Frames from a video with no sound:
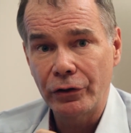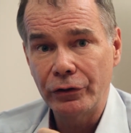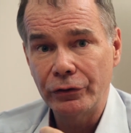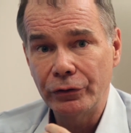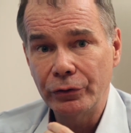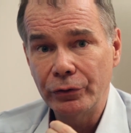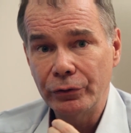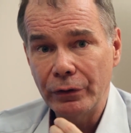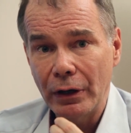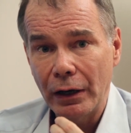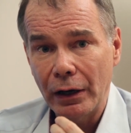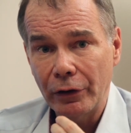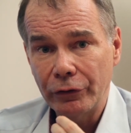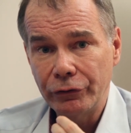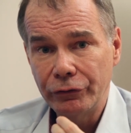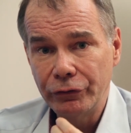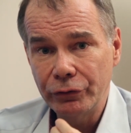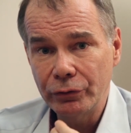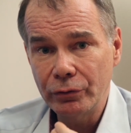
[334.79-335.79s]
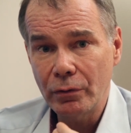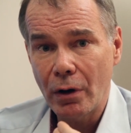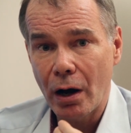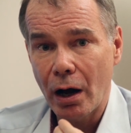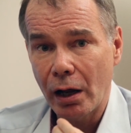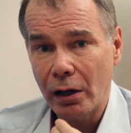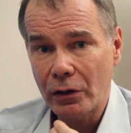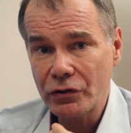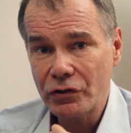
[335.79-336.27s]
you do
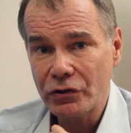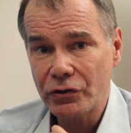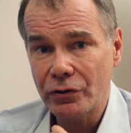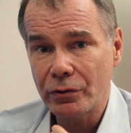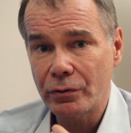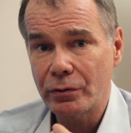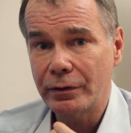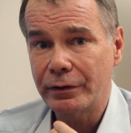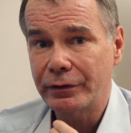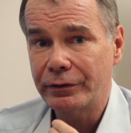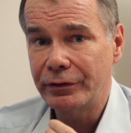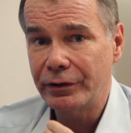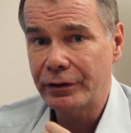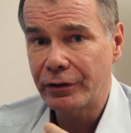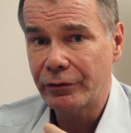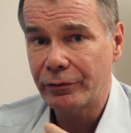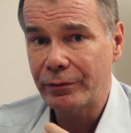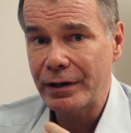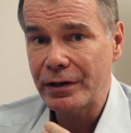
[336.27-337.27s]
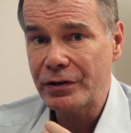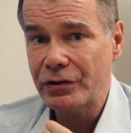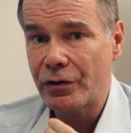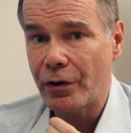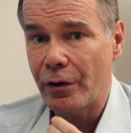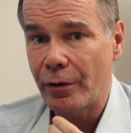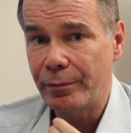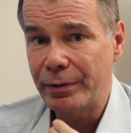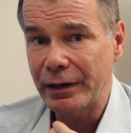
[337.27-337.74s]
also decrease
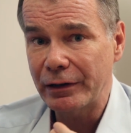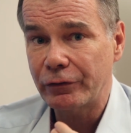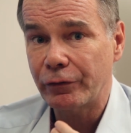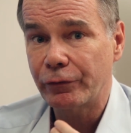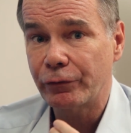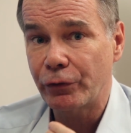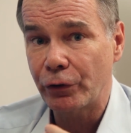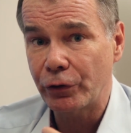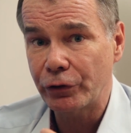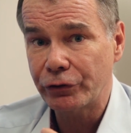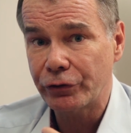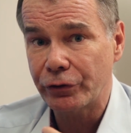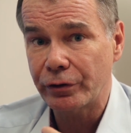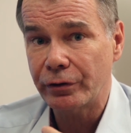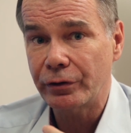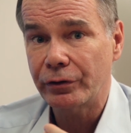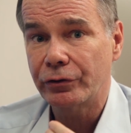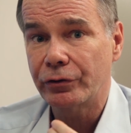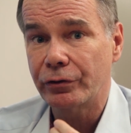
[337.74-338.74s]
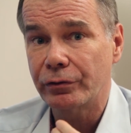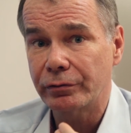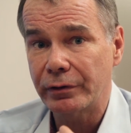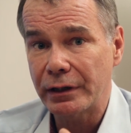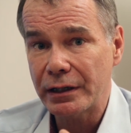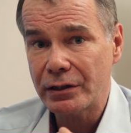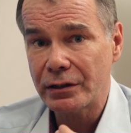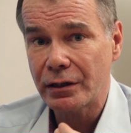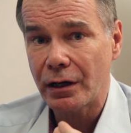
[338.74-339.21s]
a bit further your
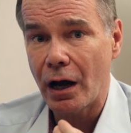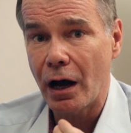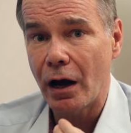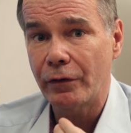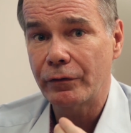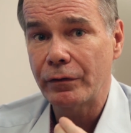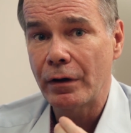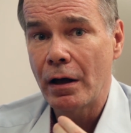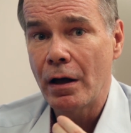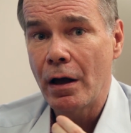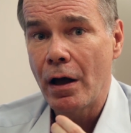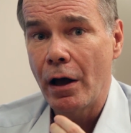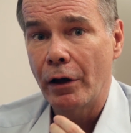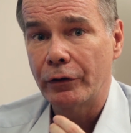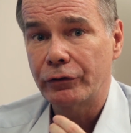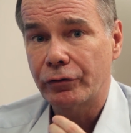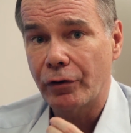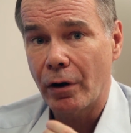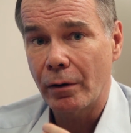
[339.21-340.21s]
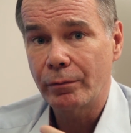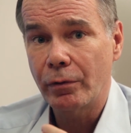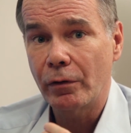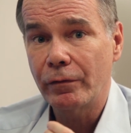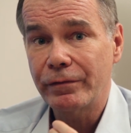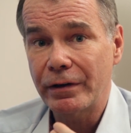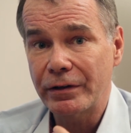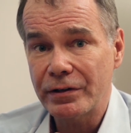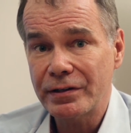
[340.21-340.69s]
risk of
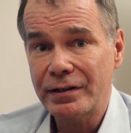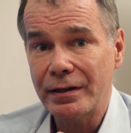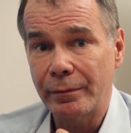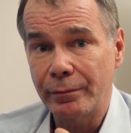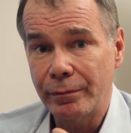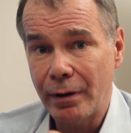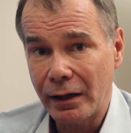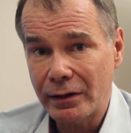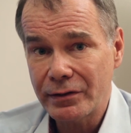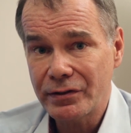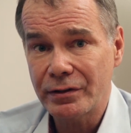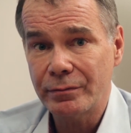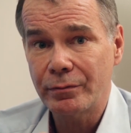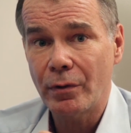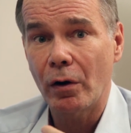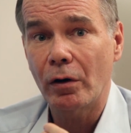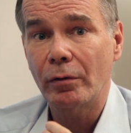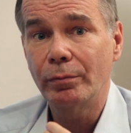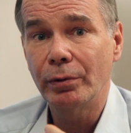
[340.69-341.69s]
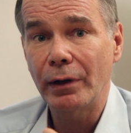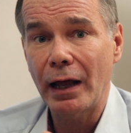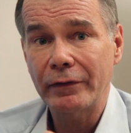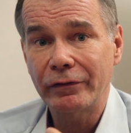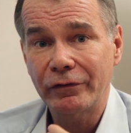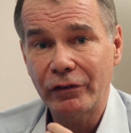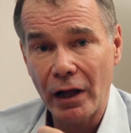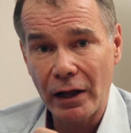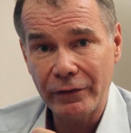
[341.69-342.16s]
thrombovenous embolism or blood
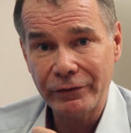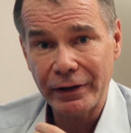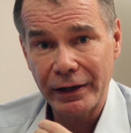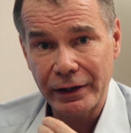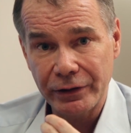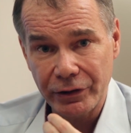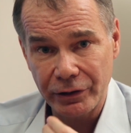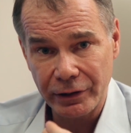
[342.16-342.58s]
clots in the